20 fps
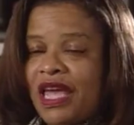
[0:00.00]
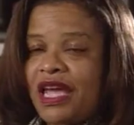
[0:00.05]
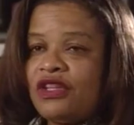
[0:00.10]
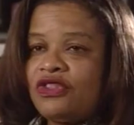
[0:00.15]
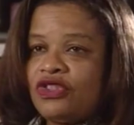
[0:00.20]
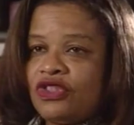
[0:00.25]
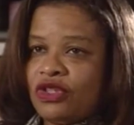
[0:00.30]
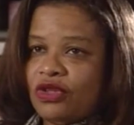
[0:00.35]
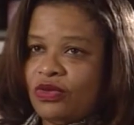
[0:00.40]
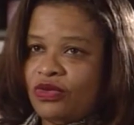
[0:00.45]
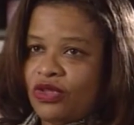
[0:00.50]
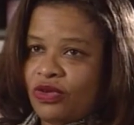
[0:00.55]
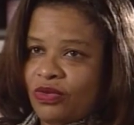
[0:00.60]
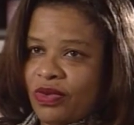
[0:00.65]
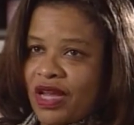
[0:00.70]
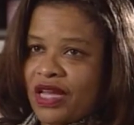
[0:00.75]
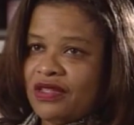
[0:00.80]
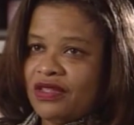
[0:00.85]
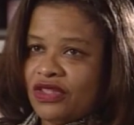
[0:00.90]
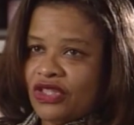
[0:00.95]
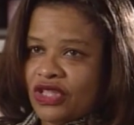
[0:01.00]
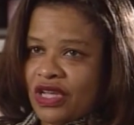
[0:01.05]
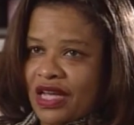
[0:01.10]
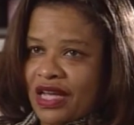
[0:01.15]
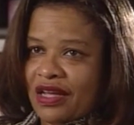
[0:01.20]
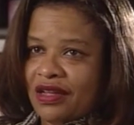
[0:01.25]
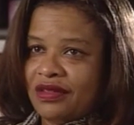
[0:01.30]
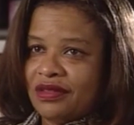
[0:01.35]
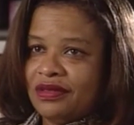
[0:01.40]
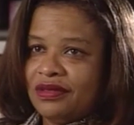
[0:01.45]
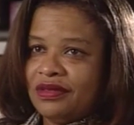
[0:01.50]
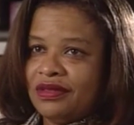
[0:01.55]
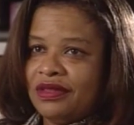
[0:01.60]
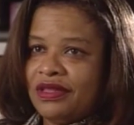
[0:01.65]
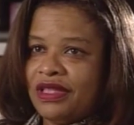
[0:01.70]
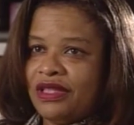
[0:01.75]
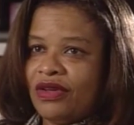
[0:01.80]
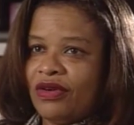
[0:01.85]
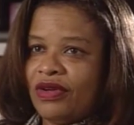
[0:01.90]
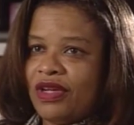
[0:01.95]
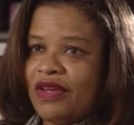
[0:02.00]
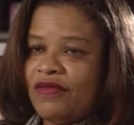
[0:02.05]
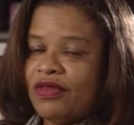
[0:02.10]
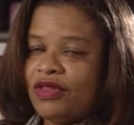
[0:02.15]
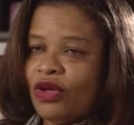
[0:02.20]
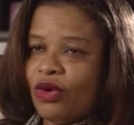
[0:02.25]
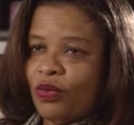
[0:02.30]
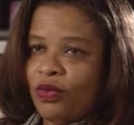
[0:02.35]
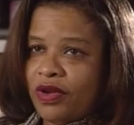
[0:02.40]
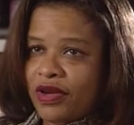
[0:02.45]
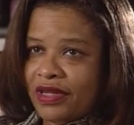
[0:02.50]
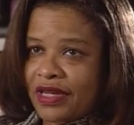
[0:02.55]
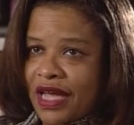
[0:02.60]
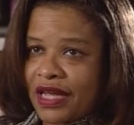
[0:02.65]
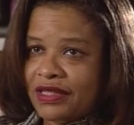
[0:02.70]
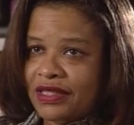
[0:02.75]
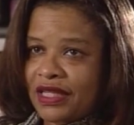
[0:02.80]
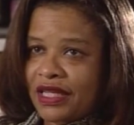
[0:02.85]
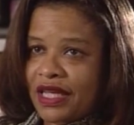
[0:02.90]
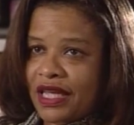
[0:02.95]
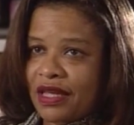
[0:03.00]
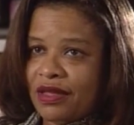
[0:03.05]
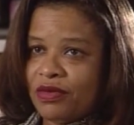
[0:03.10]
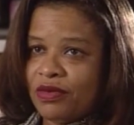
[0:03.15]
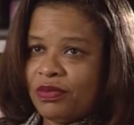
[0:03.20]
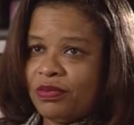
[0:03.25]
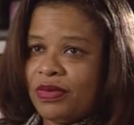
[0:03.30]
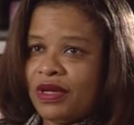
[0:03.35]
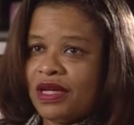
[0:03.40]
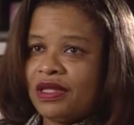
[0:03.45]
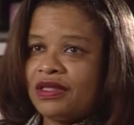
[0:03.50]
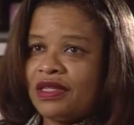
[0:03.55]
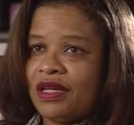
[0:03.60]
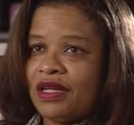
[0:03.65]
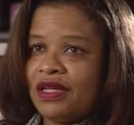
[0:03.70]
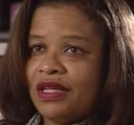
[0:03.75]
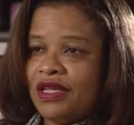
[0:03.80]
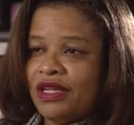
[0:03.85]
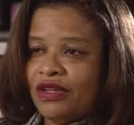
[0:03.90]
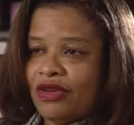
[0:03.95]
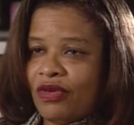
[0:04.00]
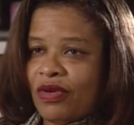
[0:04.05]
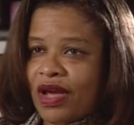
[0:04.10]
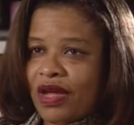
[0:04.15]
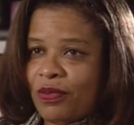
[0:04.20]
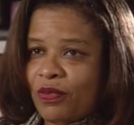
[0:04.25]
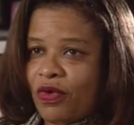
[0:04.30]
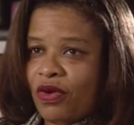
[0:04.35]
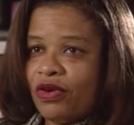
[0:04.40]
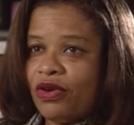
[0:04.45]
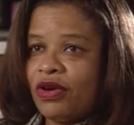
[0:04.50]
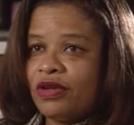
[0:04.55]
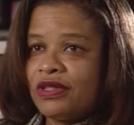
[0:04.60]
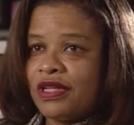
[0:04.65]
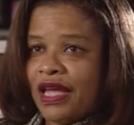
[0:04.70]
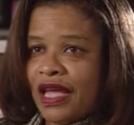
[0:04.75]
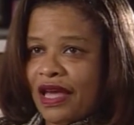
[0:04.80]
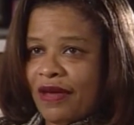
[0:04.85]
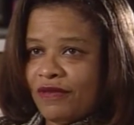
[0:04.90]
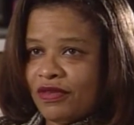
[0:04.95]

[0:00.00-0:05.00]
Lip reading: two to raise a child, you know, even though we're not together, but, you know, I want her to have as